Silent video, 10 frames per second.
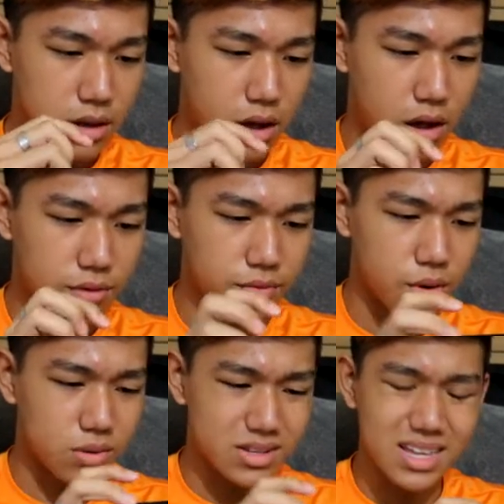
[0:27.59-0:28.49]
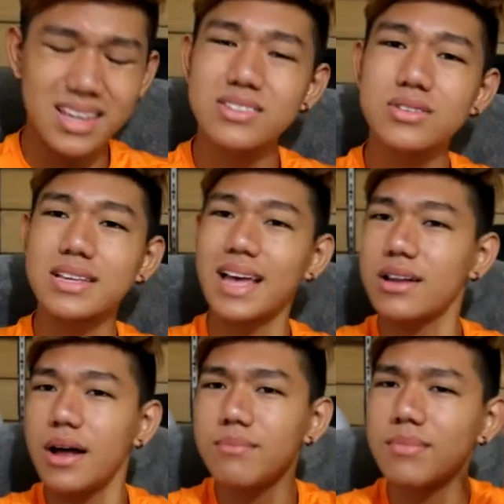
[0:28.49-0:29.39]
off-road. Is that his?
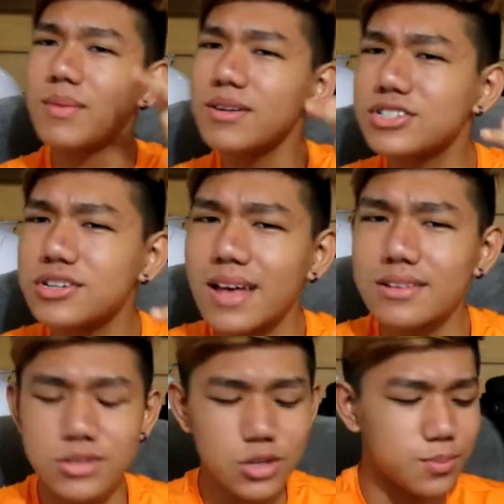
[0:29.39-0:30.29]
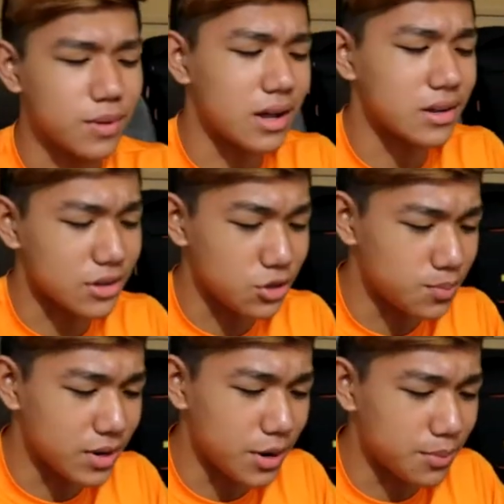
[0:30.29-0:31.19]
I, am not sure that's a new uh, a new
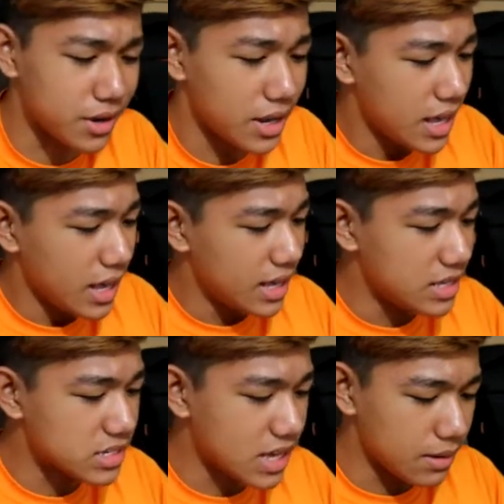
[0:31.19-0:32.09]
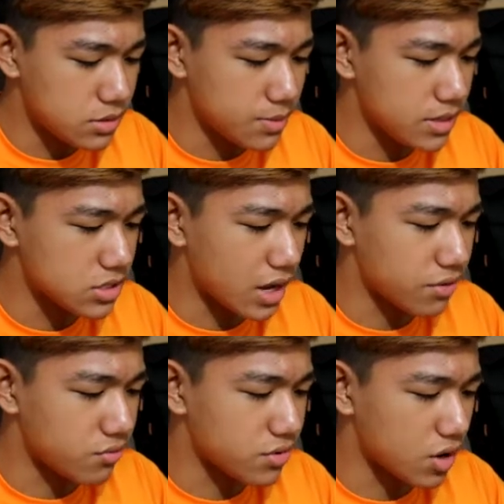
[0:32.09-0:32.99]
player, but he just came to me
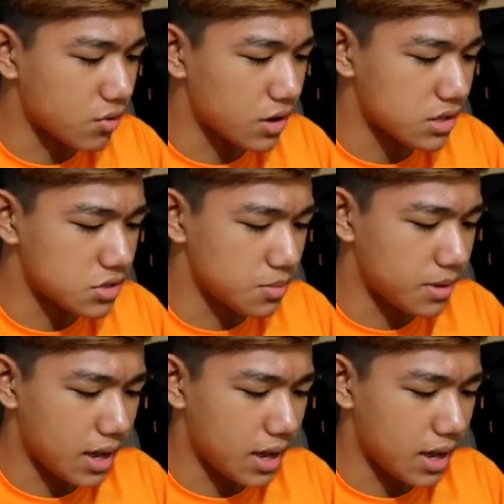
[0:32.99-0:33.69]
and started running to me.